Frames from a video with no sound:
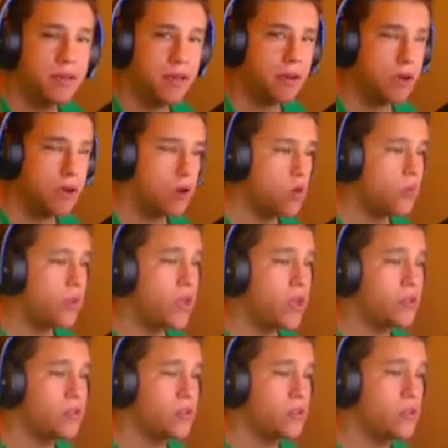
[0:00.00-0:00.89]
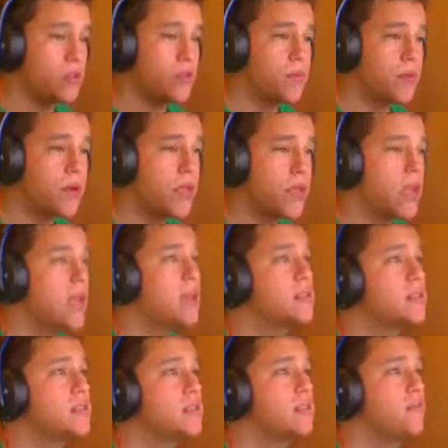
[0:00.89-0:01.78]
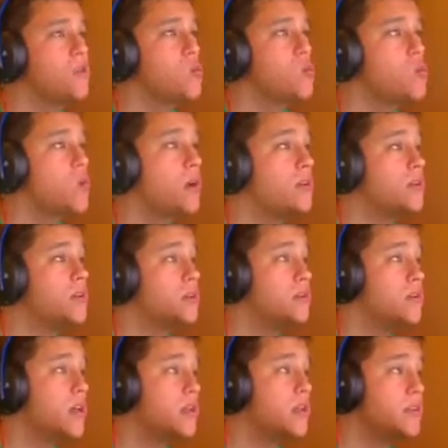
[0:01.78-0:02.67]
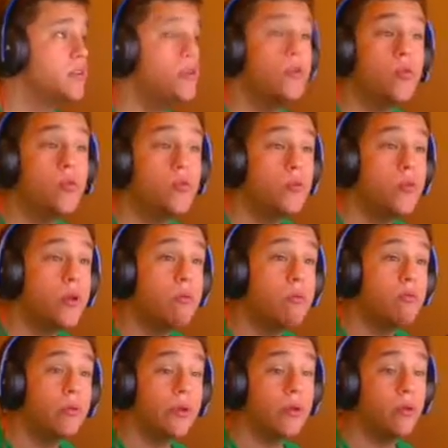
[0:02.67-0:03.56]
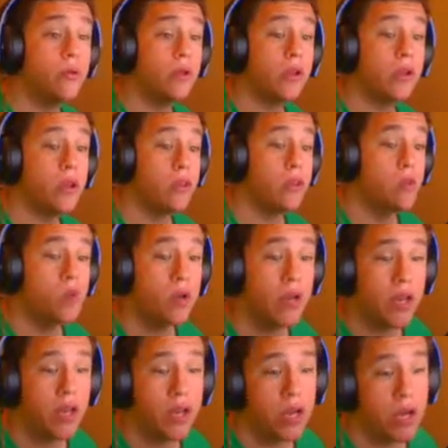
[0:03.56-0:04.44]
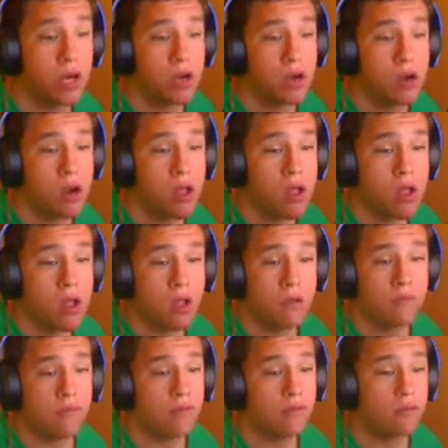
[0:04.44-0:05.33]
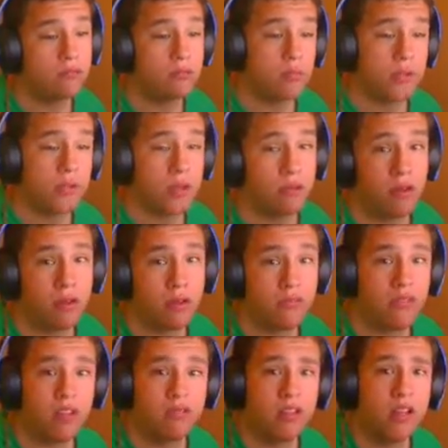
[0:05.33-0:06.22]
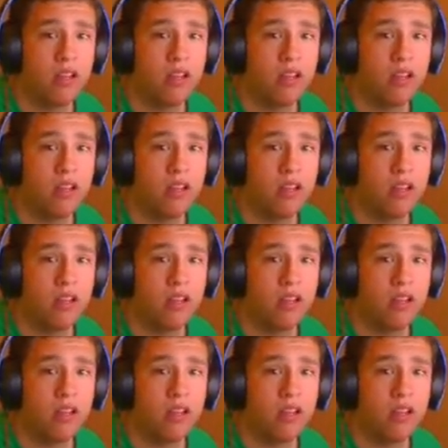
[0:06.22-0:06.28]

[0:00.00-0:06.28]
I hope you guys enjoyed the podcast. If you want to stay tuned, we will be doing another one here probably around 5